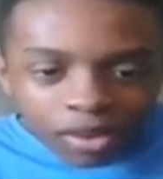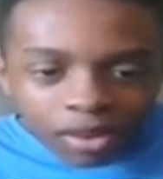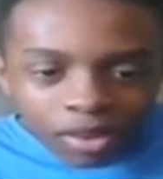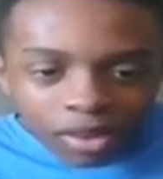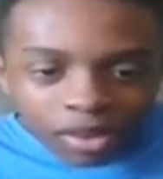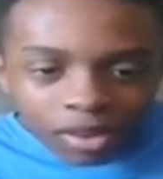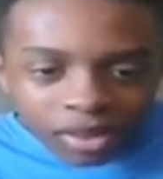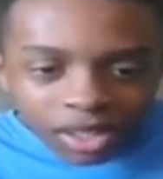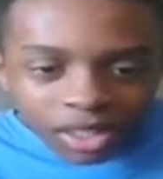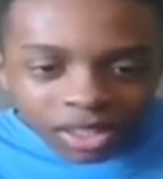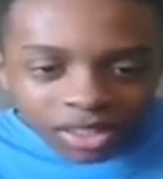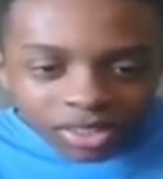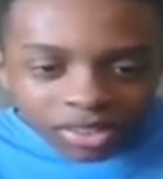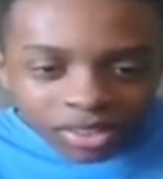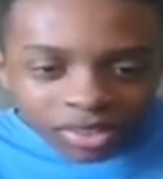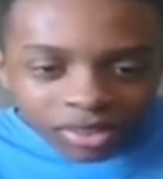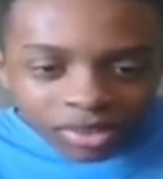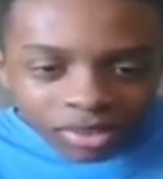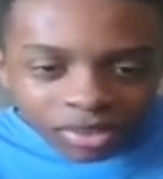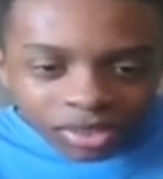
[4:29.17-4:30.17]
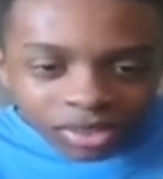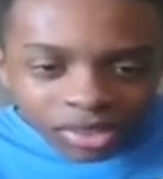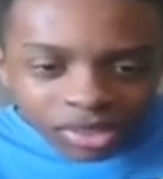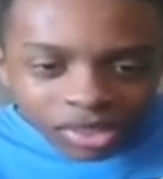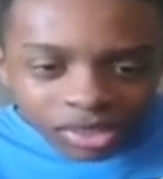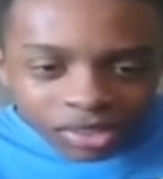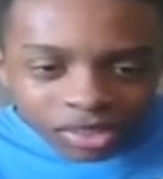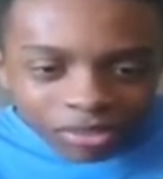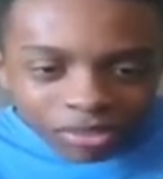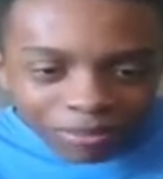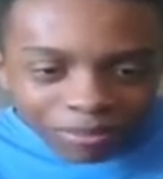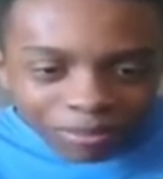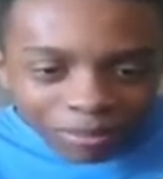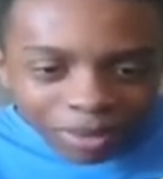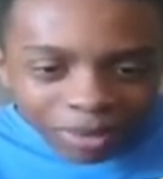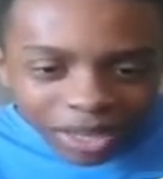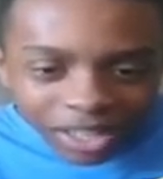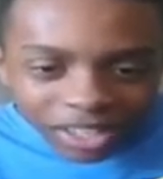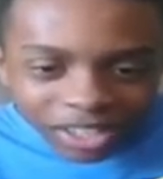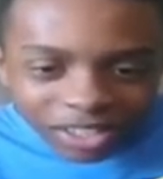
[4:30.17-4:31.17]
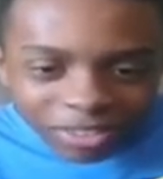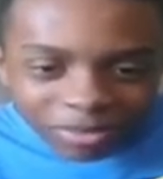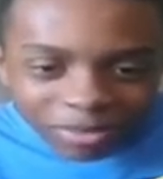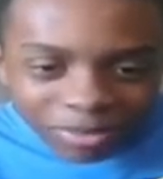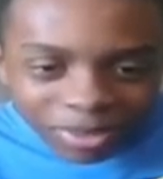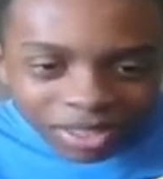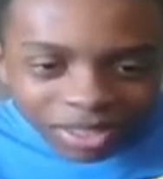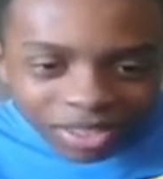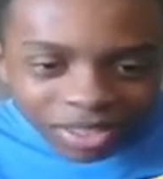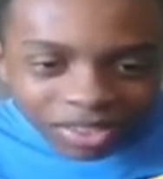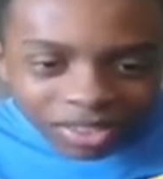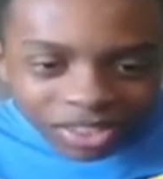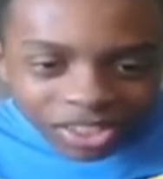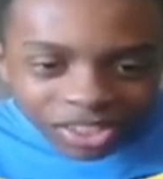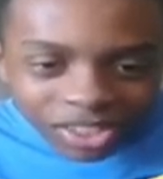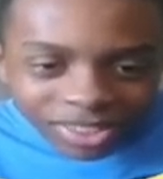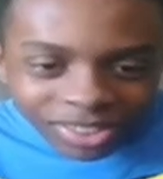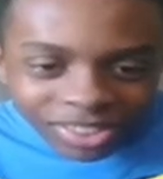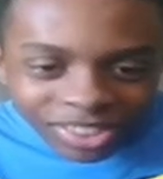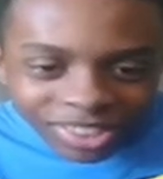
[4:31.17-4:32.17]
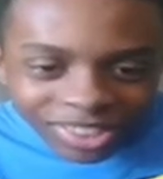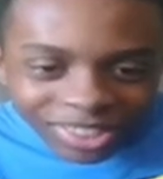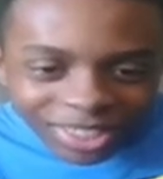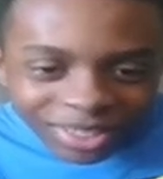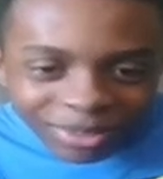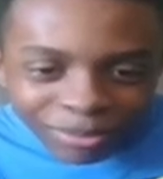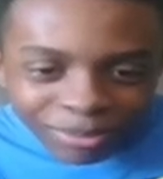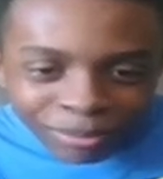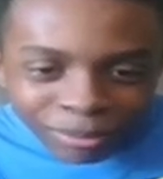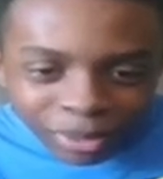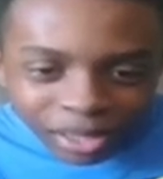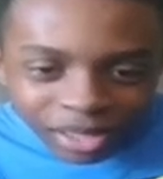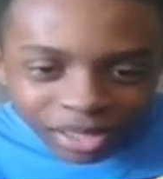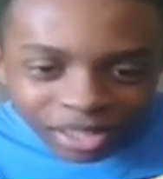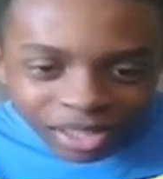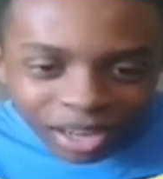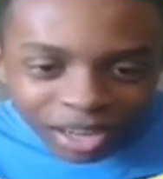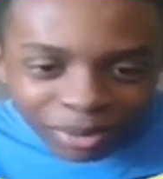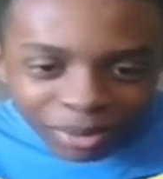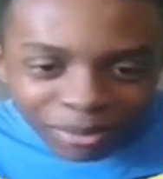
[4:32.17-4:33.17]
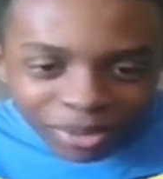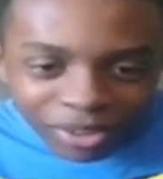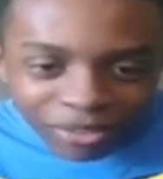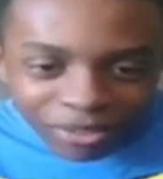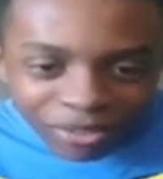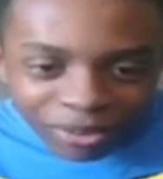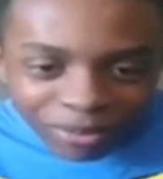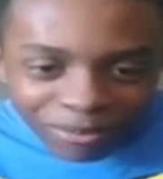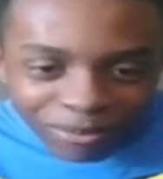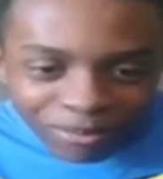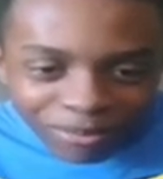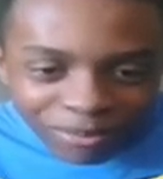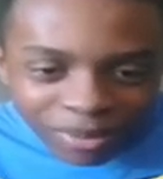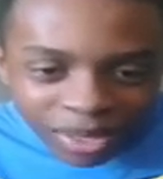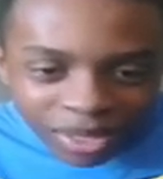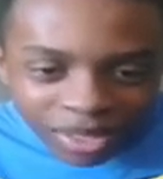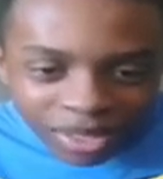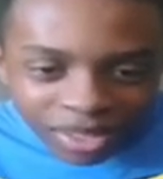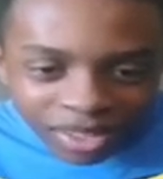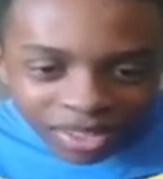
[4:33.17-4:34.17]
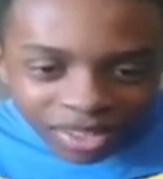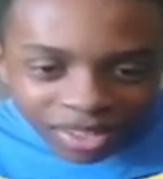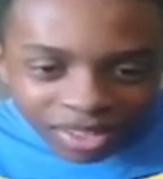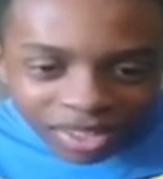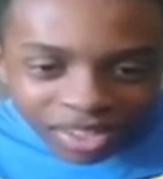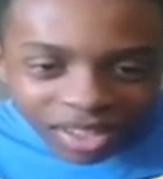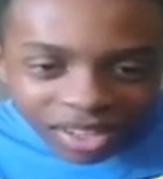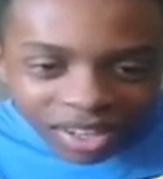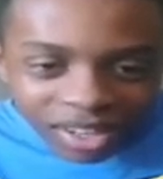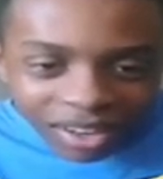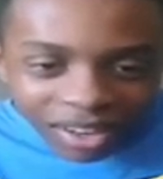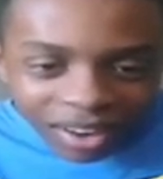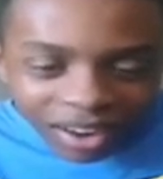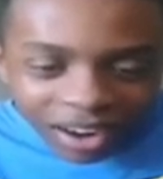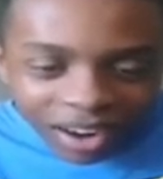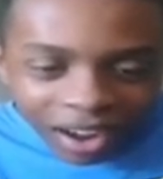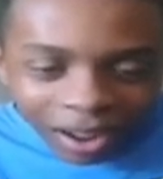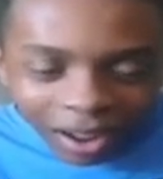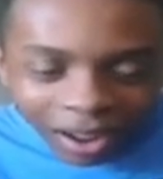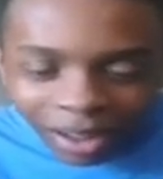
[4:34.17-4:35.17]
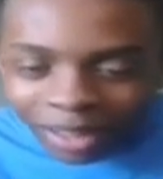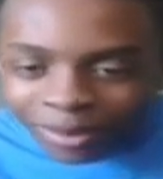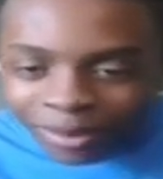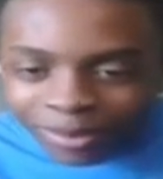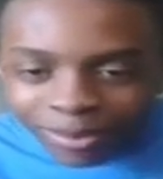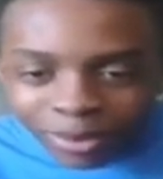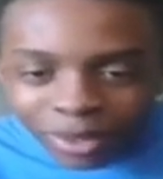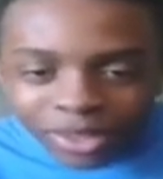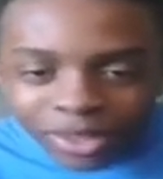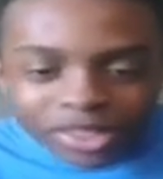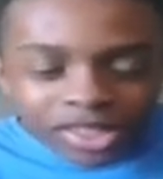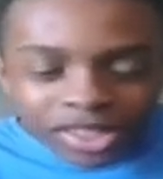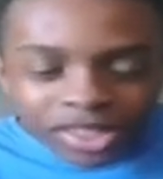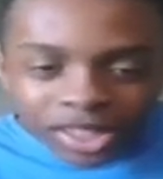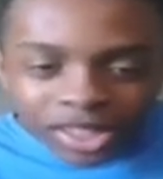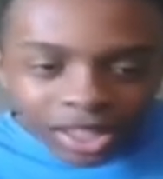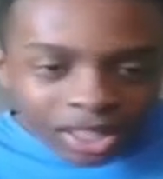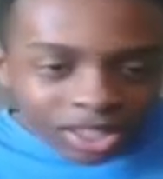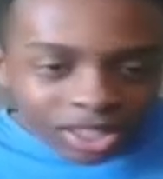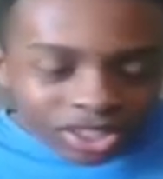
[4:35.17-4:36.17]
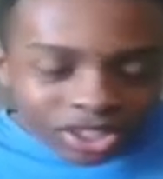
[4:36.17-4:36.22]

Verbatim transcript: Now I know this might be good, but coming from me, I personally think